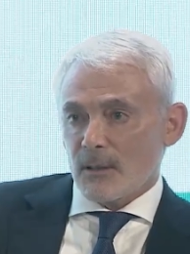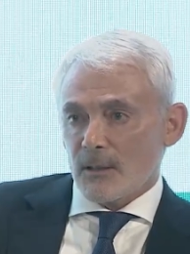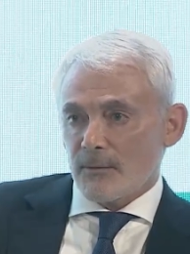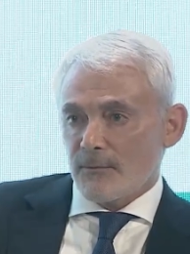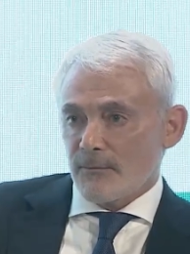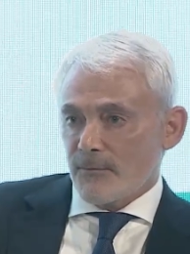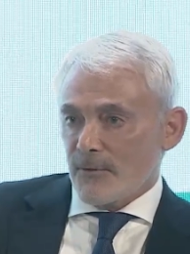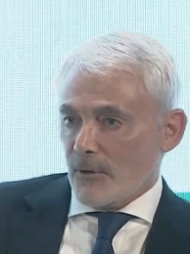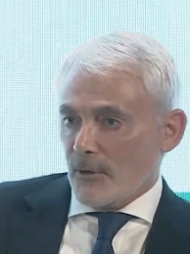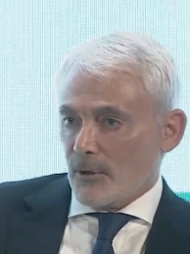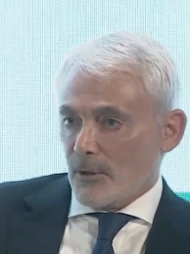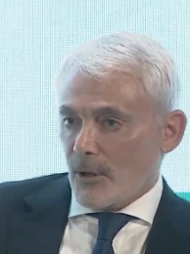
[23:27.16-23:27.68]

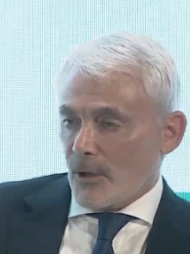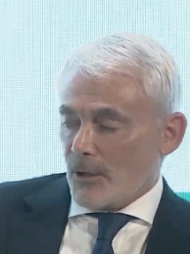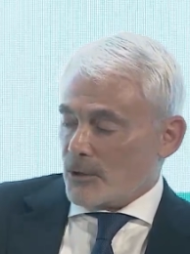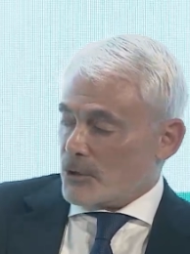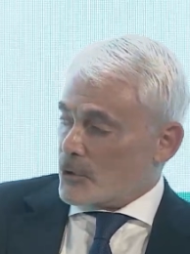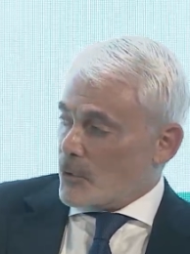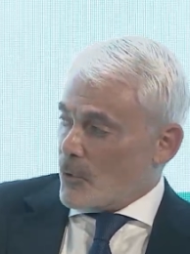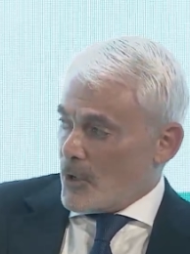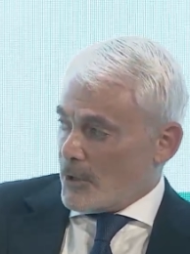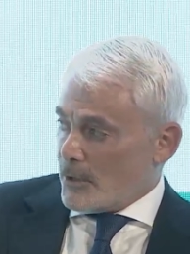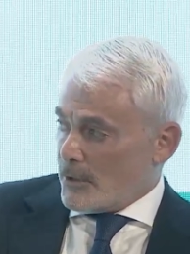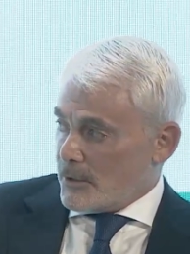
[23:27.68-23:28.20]
very large
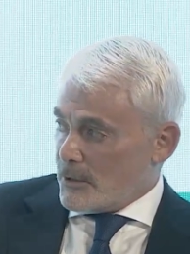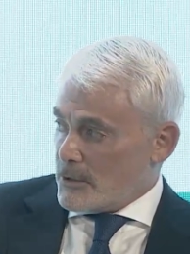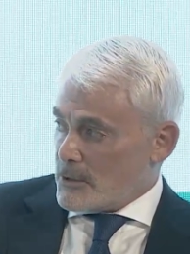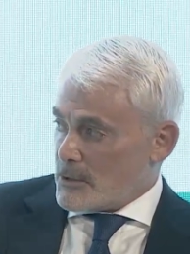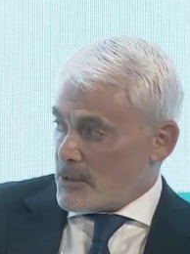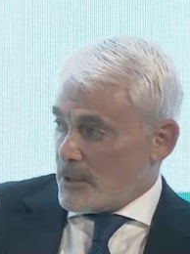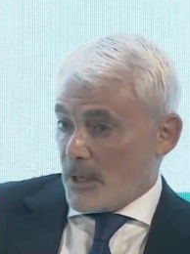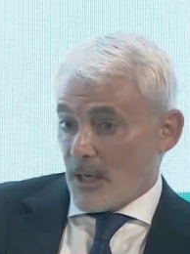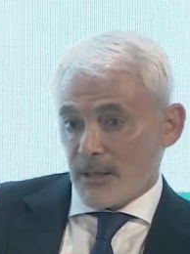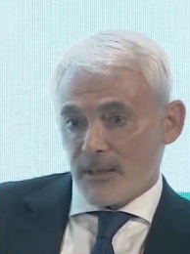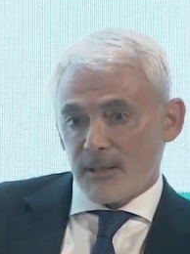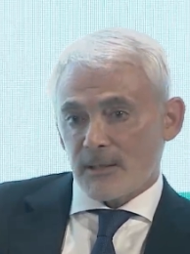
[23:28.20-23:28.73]
quantities.
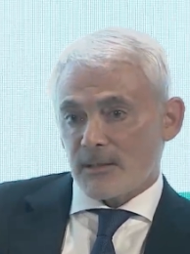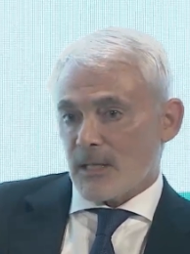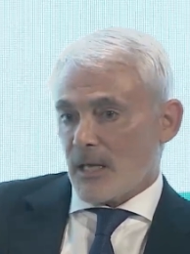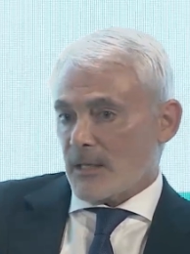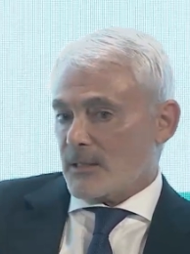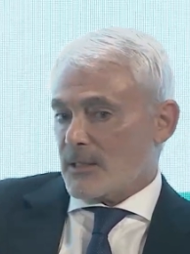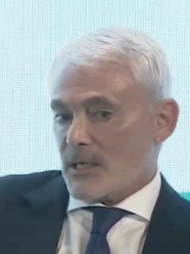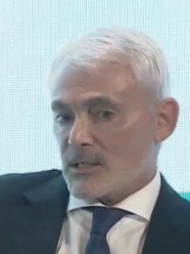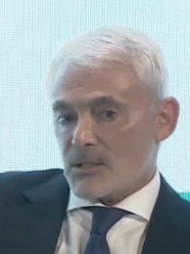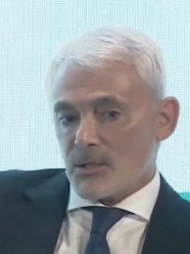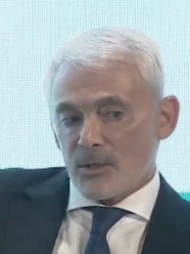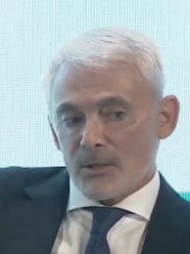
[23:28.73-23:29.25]
And I think that
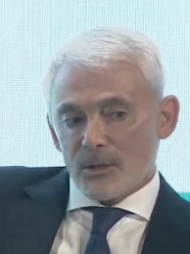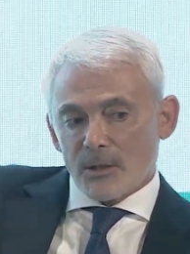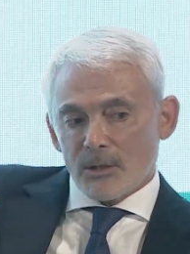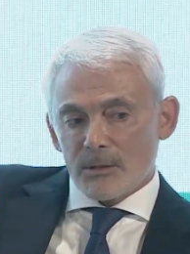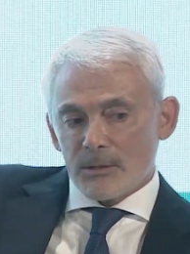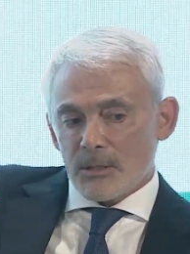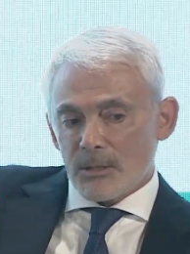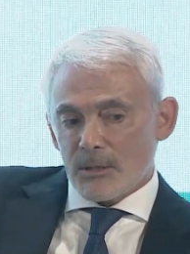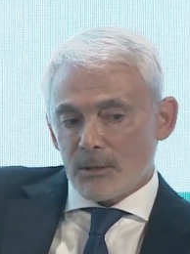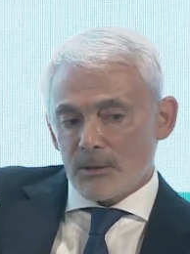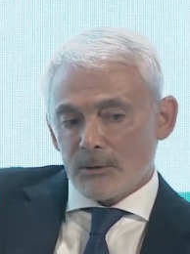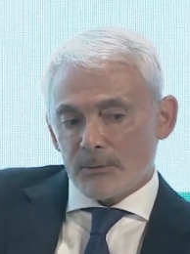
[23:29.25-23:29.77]
that's going to
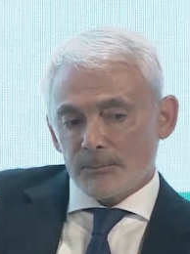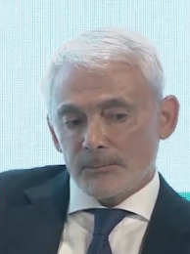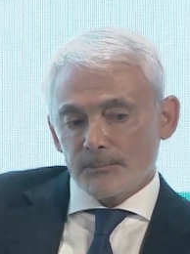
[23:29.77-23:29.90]
continue.